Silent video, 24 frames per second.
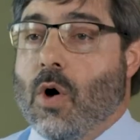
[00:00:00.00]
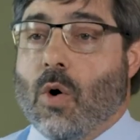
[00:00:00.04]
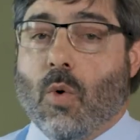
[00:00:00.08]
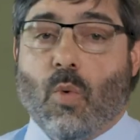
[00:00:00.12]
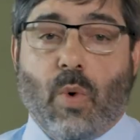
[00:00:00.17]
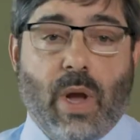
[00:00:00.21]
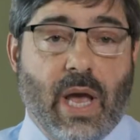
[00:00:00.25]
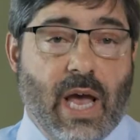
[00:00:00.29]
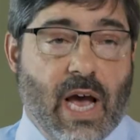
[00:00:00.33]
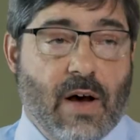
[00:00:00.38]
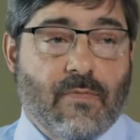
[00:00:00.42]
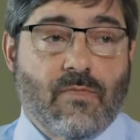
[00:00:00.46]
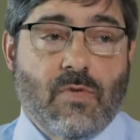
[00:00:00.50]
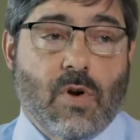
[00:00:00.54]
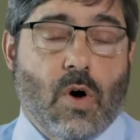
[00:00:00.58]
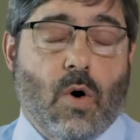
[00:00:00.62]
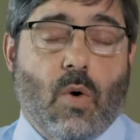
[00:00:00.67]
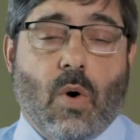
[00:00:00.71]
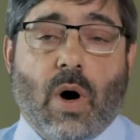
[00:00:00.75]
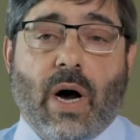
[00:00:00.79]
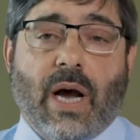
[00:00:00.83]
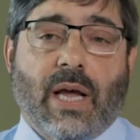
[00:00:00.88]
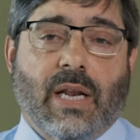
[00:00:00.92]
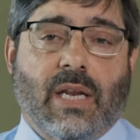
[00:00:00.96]
We have
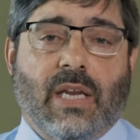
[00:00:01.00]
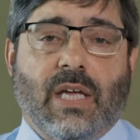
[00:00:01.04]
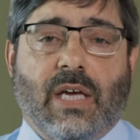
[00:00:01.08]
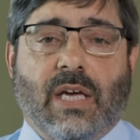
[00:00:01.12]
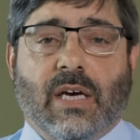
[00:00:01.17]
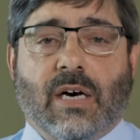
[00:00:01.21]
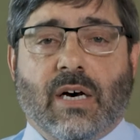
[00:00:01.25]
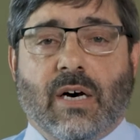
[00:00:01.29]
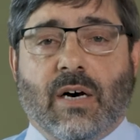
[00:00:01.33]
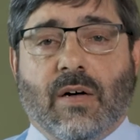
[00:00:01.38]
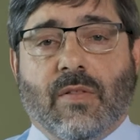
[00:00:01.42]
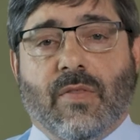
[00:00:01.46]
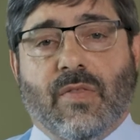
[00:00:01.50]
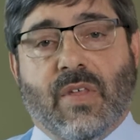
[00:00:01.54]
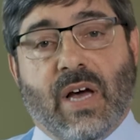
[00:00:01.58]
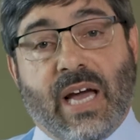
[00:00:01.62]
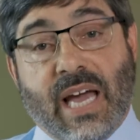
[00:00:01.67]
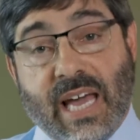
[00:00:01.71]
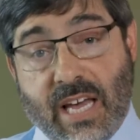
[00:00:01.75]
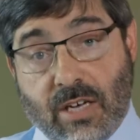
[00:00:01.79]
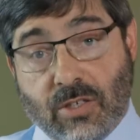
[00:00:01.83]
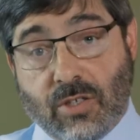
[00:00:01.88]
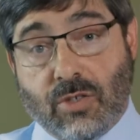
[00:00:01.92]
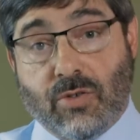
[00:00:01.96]
no idea the
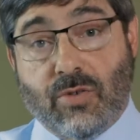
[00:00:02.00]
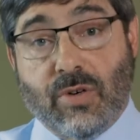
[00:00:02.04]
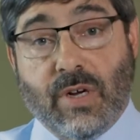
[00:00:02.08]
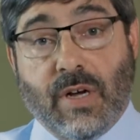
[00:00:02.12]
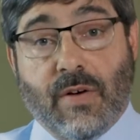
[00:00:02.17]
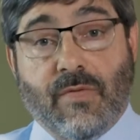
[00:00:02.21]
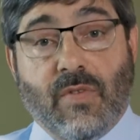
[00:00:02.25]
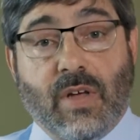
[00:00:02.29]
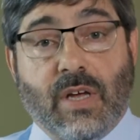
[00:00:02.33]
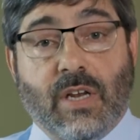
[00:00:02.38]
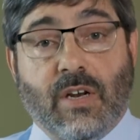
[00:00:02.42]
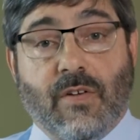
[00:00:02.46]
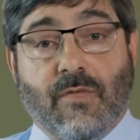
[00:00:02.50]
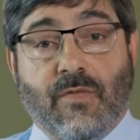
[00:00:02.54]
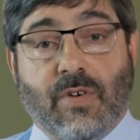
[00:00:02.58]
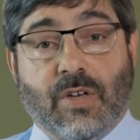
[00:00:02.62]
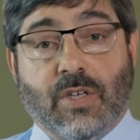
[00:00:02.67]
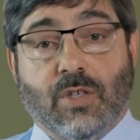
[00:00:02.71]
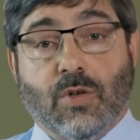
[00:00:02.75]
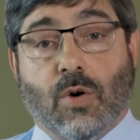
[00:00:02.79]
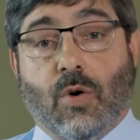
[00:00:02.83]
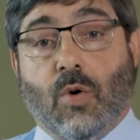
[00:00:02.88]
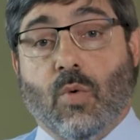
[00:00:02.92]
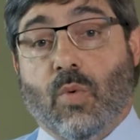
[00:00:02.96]
history of the
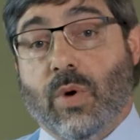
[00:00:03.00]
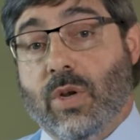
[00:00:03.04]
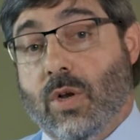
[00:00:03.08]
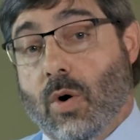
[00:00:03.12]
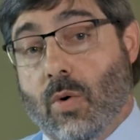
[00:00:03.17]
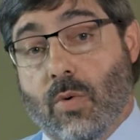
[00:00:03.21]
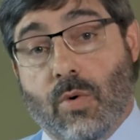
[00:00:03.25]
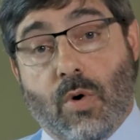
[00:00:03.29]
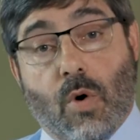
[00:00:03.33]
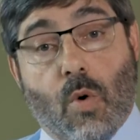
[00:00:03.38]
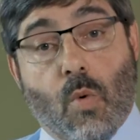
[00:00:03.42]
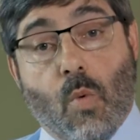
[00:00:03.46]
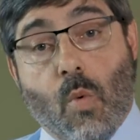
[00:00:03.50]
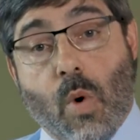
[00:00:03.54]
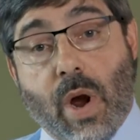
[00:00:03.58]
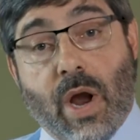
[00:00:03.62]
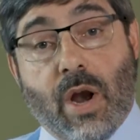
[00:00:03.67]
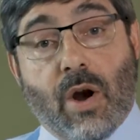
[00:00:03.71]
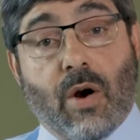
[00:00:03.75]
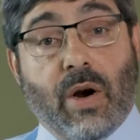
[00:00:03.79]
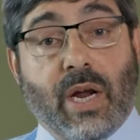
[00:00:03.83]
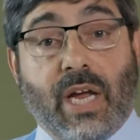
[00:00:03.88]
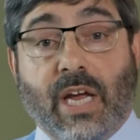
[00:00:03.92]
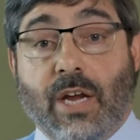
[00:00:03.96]
individual. We don't know
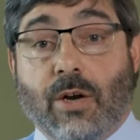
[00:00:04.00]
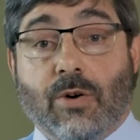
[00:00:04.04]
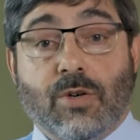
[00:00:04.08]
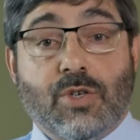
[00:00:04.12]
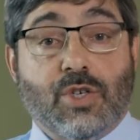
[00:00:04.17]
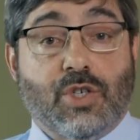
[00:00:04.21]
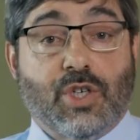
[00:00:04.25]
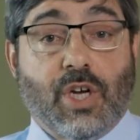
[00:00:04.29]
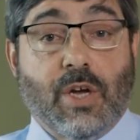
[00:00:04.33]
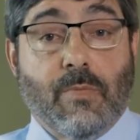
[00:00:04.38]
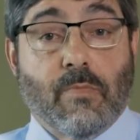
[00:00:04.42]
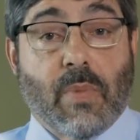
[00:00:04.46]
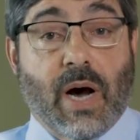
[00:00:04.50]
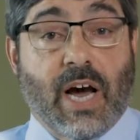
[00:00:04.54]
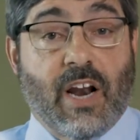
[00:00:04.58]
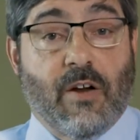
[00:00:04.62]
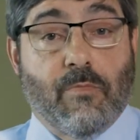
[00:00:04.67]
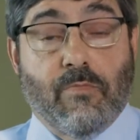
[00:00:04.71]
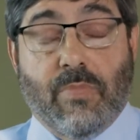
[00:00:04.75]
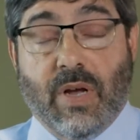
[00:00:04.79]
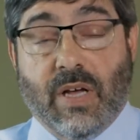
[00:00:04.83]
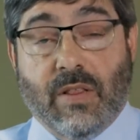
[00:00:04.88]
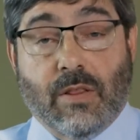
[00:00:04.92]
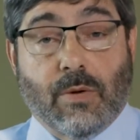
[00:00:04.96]
where he or she might
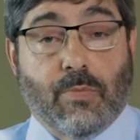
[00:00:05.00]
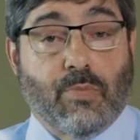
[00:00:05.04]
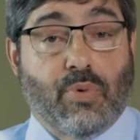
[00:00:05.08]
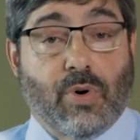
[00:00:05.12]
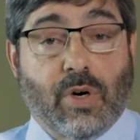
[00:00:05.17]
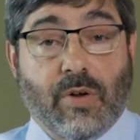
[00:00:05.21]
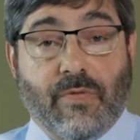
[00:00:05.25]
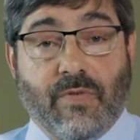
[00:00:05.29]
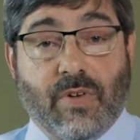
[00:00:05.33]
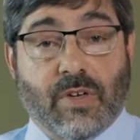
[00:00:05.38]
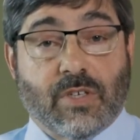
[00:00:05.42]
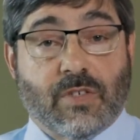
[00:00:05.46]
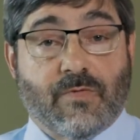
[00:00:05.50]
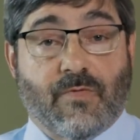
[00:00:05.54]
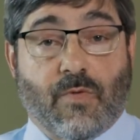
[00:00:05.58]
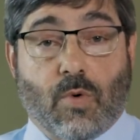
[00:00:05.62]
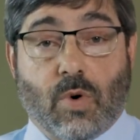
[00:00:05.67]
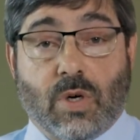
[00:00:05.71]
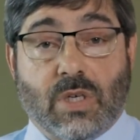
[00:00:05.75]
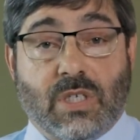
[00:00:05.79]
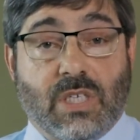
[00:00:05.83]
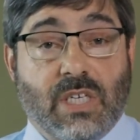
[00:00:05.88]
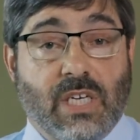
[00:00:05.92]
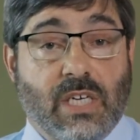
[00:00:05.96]
have been the previous
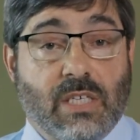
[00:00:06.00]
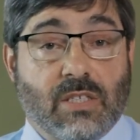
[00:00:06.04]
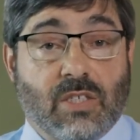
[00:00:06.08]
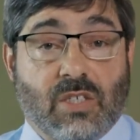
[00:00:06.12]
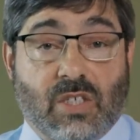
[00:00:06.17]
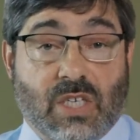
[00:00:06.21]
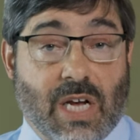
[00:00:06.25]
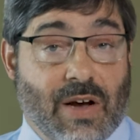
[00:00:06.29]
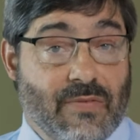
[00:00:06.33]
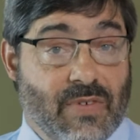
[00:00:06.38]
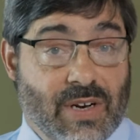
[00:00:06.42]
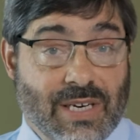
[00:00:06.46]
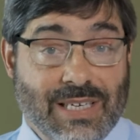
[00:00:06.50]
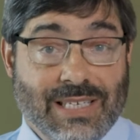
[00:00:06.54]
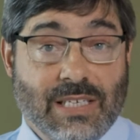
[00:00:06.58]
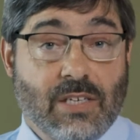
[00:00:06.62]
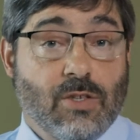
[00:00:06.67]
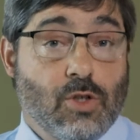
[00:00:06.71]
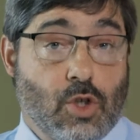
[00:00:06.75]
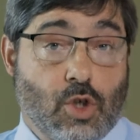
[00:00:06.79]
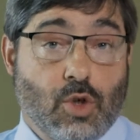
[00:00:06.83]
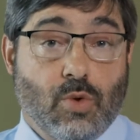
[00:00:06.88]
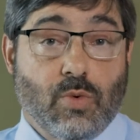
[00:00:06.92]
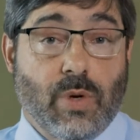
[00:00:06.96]
14, 7,
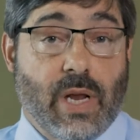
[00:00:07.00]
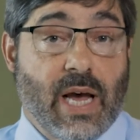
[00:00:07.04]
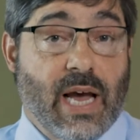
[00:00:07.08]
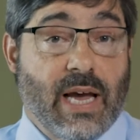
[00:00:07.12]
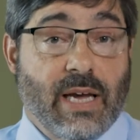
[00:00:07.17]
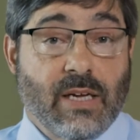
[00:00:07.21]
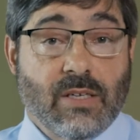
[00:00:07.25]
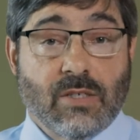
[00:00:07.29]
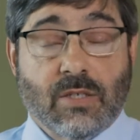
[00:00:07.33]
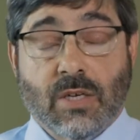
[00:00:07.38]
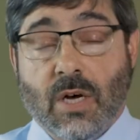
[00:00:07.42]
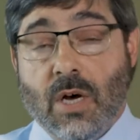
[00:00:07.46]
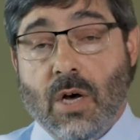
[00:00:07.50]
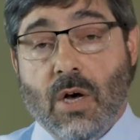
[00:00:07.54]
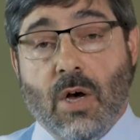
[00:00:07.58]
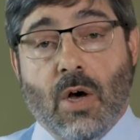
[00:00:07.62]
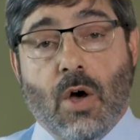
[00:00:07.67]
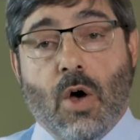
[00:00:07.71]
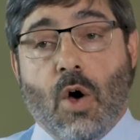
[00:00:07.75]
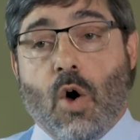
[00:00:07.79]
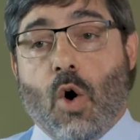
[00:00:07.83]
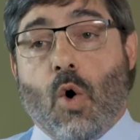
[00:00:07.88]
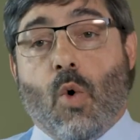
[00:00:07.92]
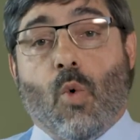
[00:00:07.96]
2 days.
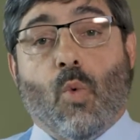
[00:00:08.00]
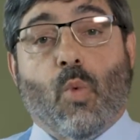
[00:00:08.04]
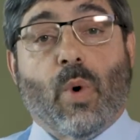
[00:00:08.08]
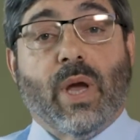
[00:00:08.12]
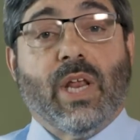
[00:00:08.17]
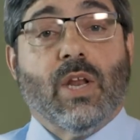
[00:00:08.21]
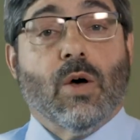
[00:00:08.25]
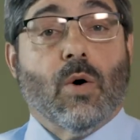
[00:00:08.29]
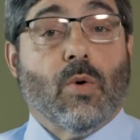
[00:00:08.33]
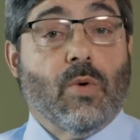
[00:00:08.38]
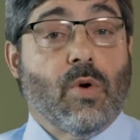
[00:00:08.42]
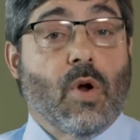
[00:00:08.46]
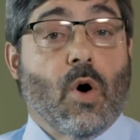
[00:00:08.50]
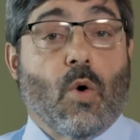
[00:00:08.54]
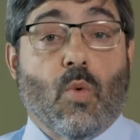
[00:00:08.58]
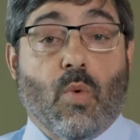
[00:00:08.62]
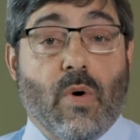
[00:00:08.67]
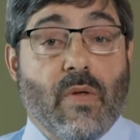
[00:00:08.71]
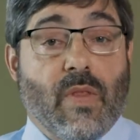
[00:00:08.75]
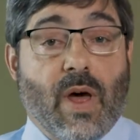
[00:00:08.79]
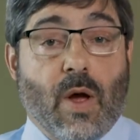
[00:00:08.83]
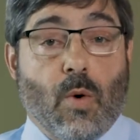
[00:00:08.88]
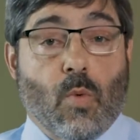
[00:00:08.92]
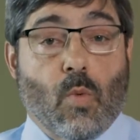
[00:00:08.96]
We don't know
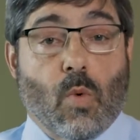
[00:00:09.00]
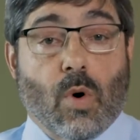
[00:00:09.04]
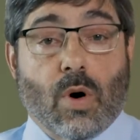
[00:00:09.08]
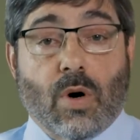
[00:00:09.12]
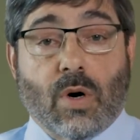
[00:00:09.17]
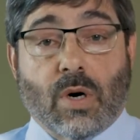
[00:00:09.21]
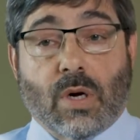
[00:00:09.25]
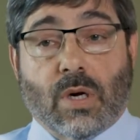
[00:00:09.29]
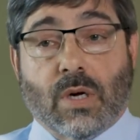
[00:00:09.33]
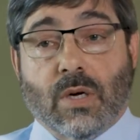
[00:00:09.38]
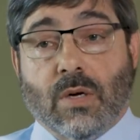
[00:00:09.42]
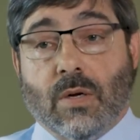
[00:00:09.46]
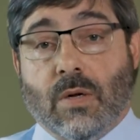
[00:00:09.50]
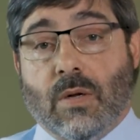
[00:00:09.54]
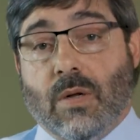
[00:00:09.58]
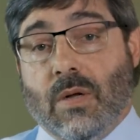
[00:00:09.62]
where they work.